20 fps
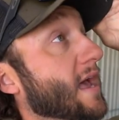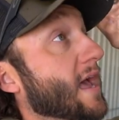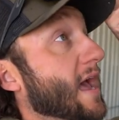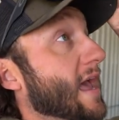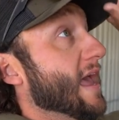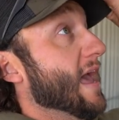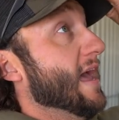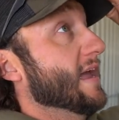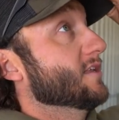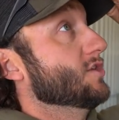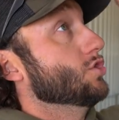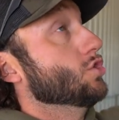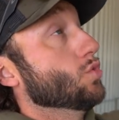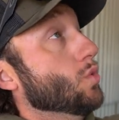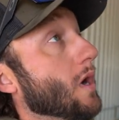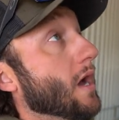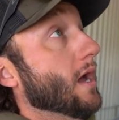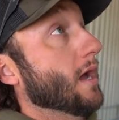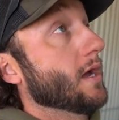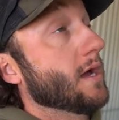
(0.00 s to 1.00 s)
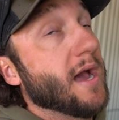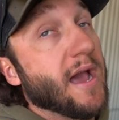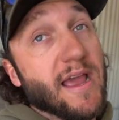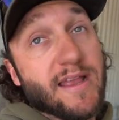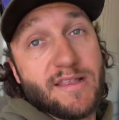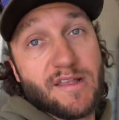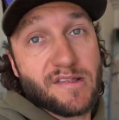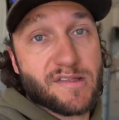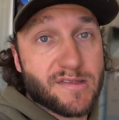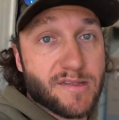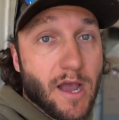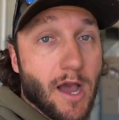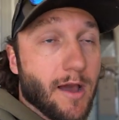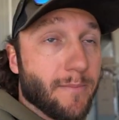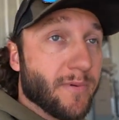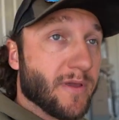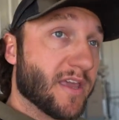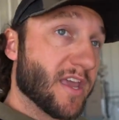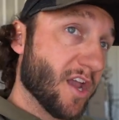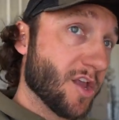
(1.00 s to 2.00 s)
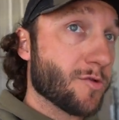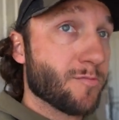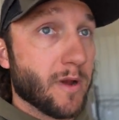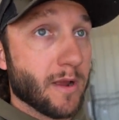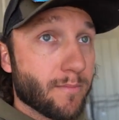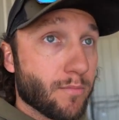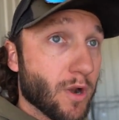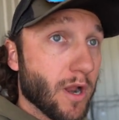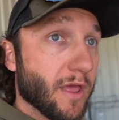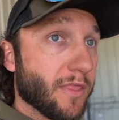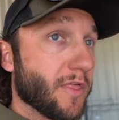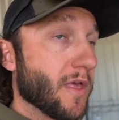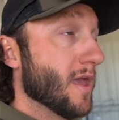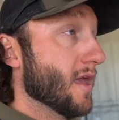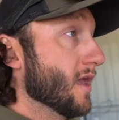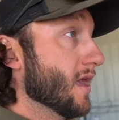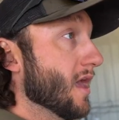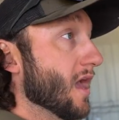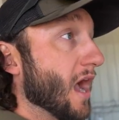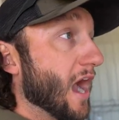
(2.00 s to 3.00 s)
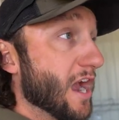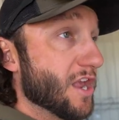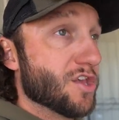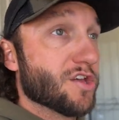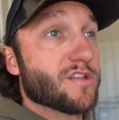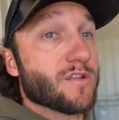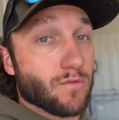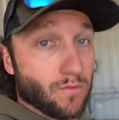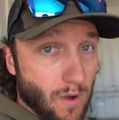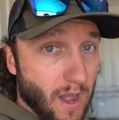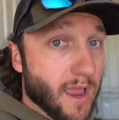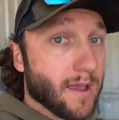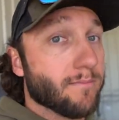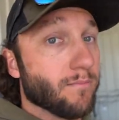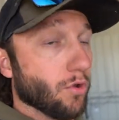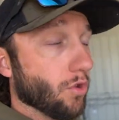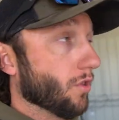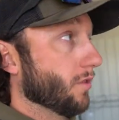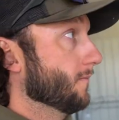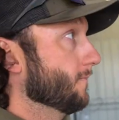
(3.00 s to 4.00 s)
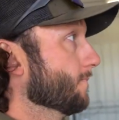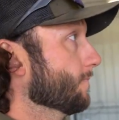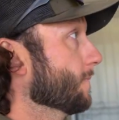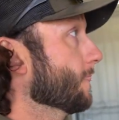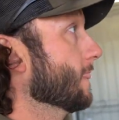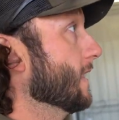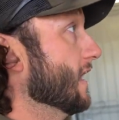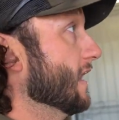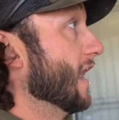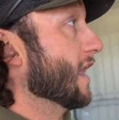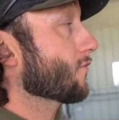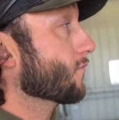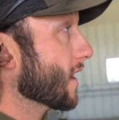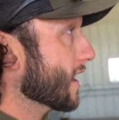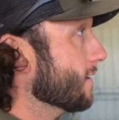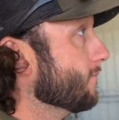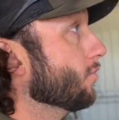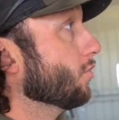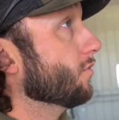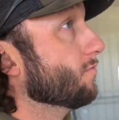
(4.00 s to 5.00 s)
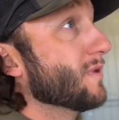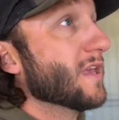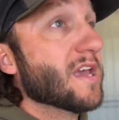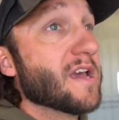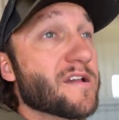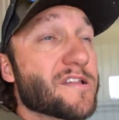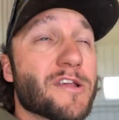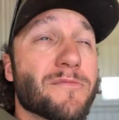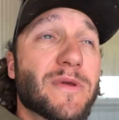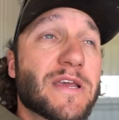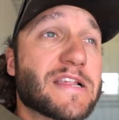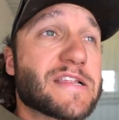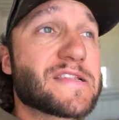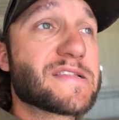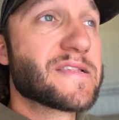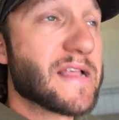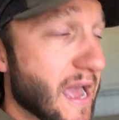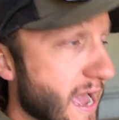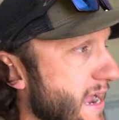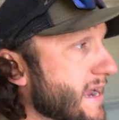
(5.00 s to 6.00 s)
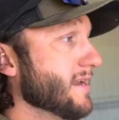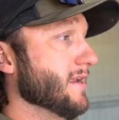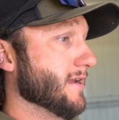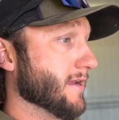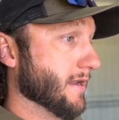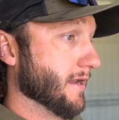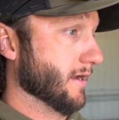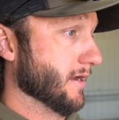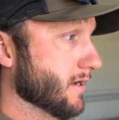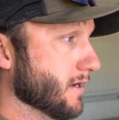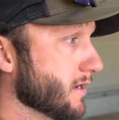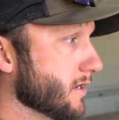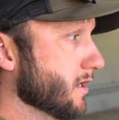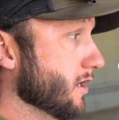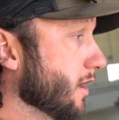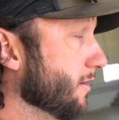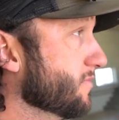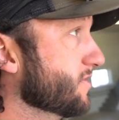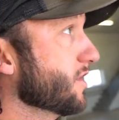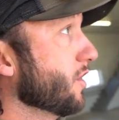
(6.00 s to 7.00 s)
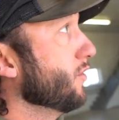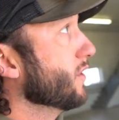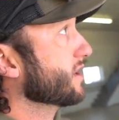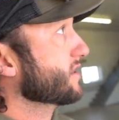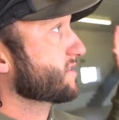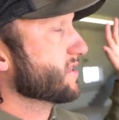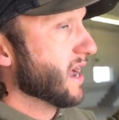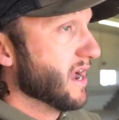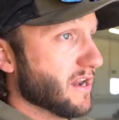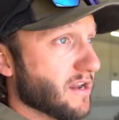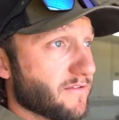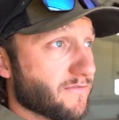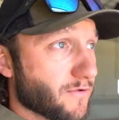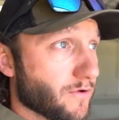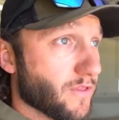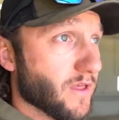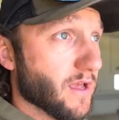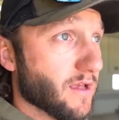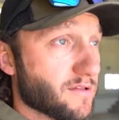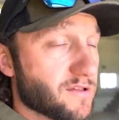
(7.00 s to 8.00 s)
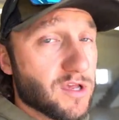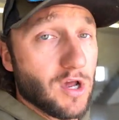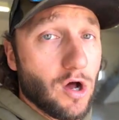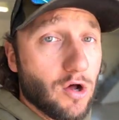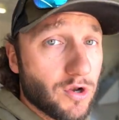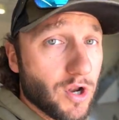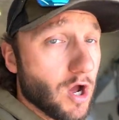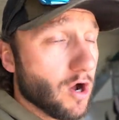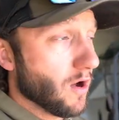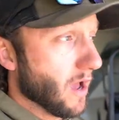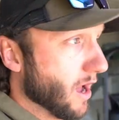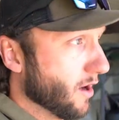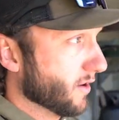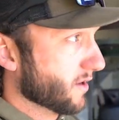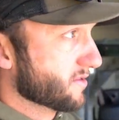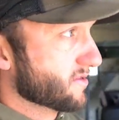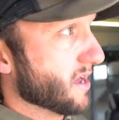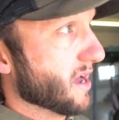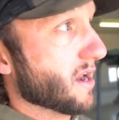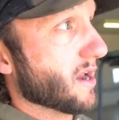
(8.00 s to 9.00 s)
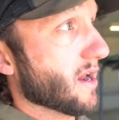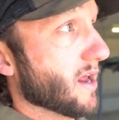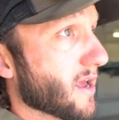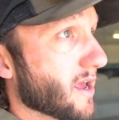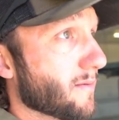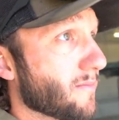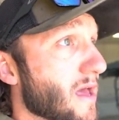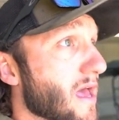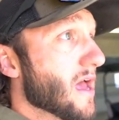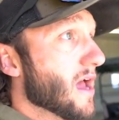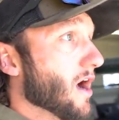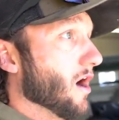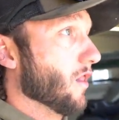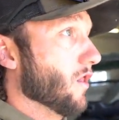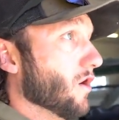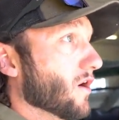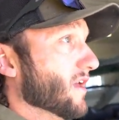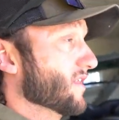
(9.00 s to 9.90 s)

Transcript: I had to stop and catch my breath. I just rambled. And I rambled because I'm excited. I'm so excited for this. Y'all know how excited I am, how long